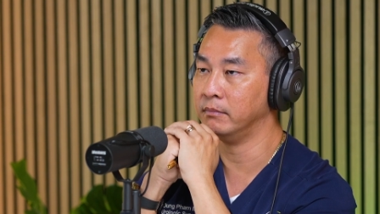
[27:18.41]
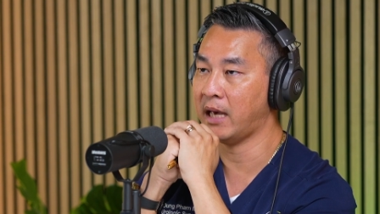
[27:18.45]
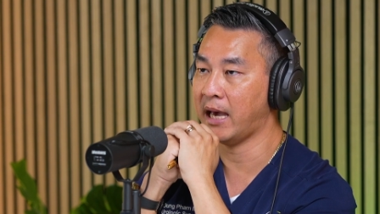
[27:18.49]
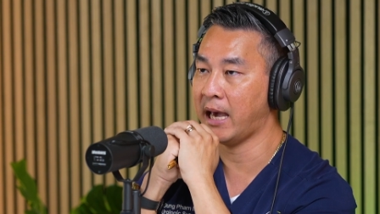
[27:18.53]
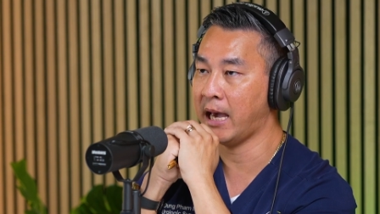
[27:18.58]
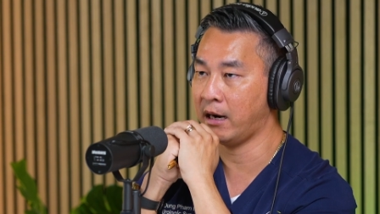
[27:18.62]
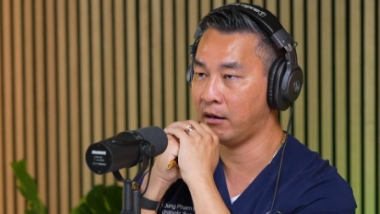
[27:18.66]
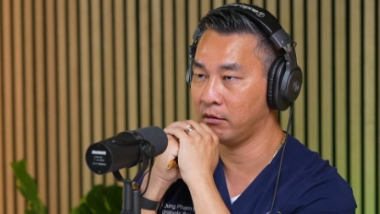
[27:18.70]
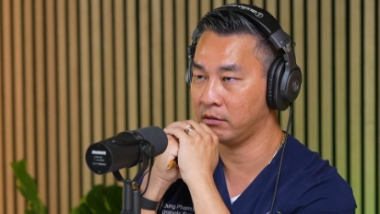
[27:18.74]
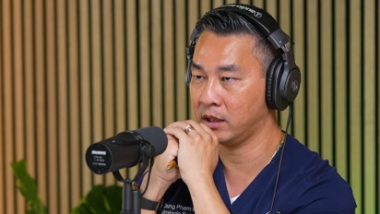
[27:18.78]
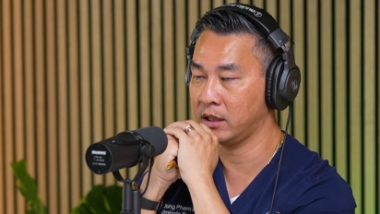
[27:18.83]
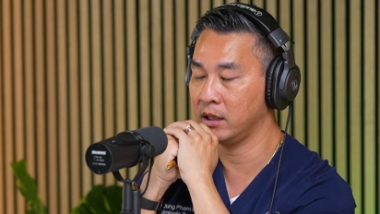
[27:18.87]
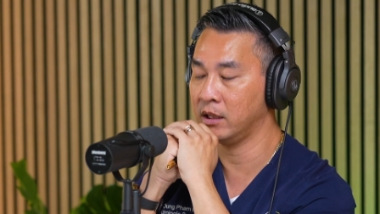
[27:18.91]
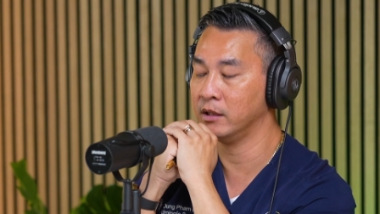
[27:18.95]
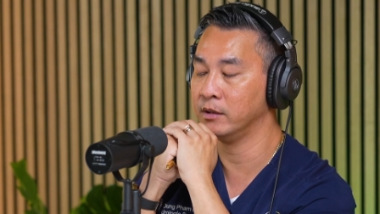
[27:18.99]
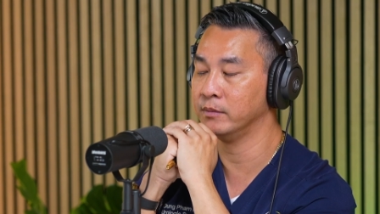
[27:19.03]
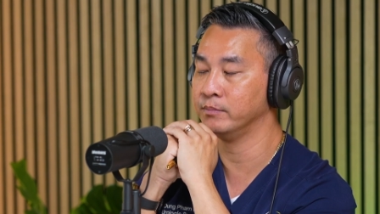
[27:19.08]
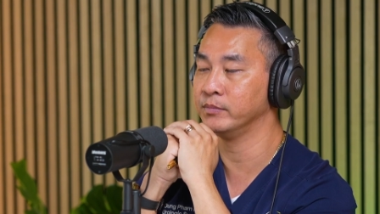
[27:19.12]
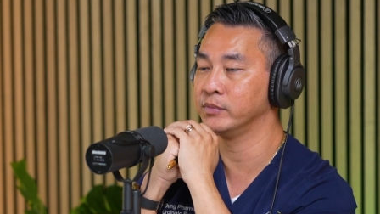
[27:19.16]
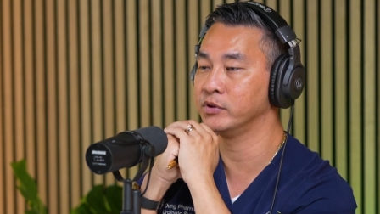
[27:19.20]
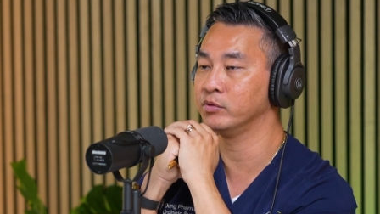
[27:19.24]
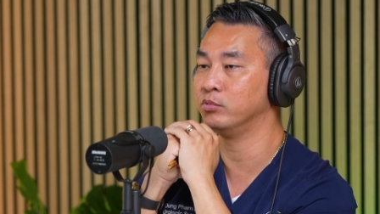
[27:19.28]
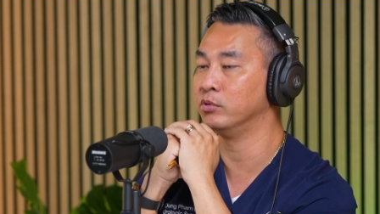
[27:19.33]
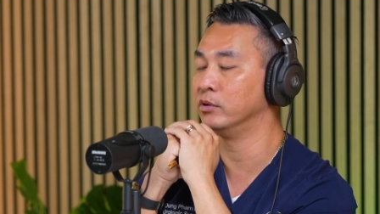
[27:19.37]

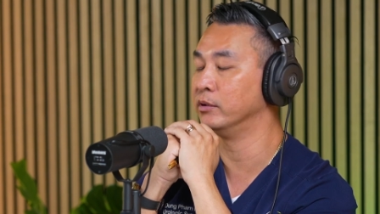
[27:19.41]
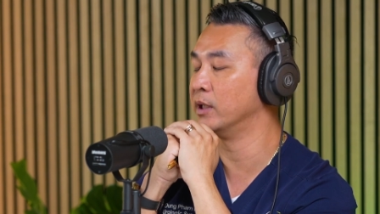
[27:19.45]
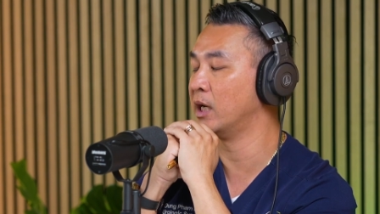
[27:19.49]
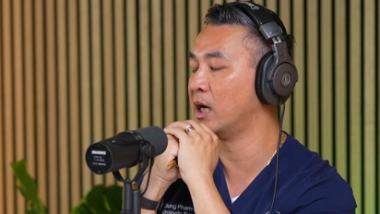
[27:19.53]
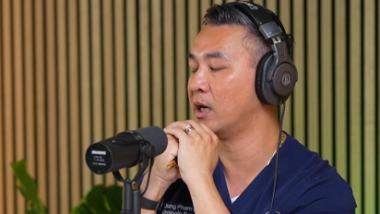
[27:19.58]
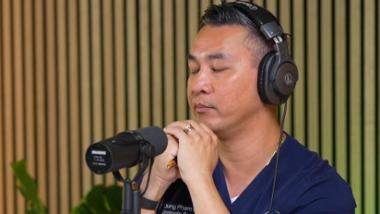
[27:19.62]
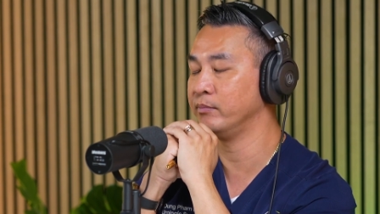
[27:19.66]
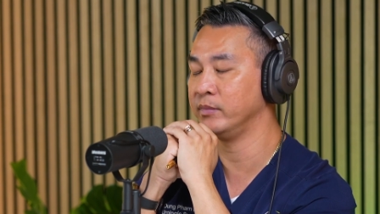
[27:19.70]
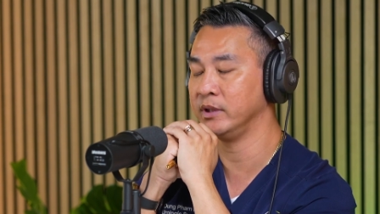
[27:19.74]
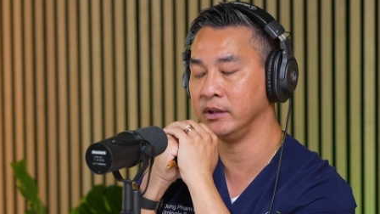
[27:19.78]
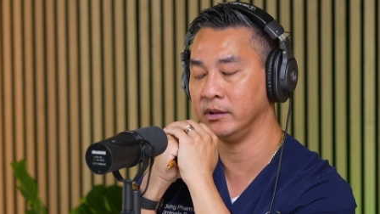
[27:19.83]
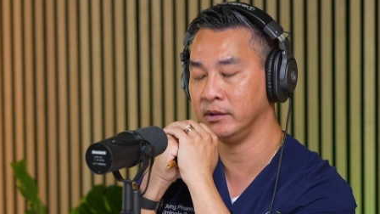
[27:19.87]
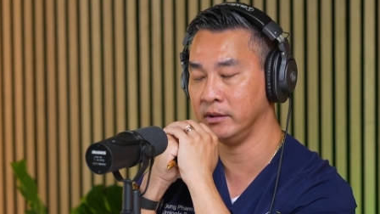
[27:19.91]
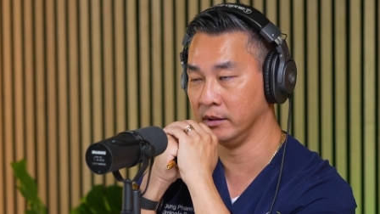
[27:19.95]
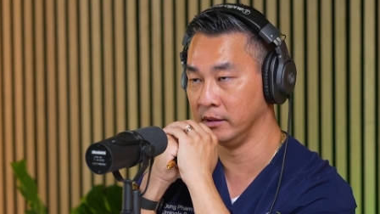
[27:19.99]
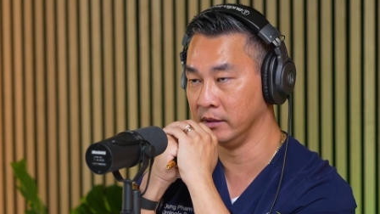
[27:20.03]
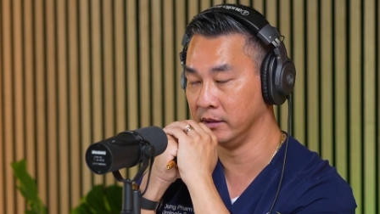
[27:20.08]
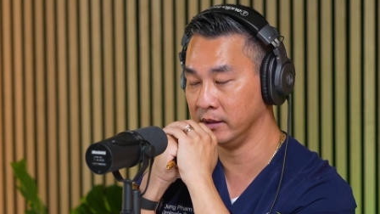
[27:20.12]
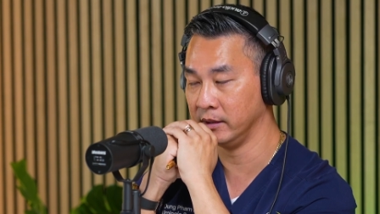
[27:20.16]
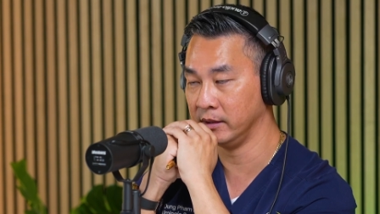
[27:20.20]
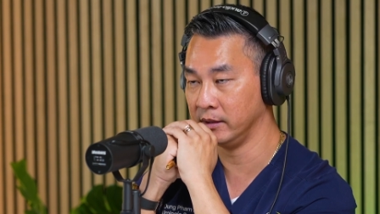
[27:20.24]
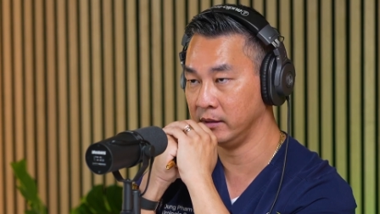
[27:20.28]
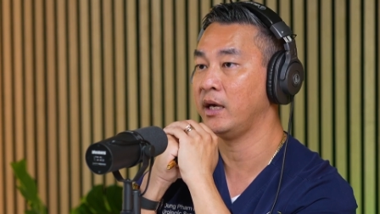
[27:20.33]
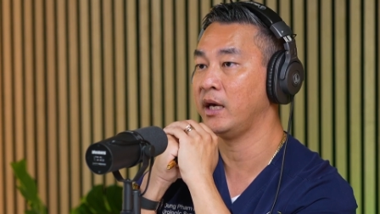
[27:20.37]
outcomes will not be
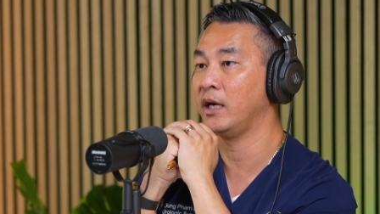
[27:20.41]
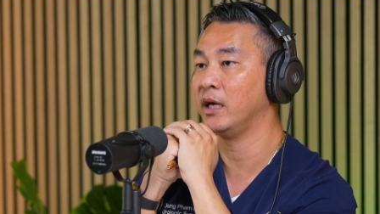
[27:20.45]
good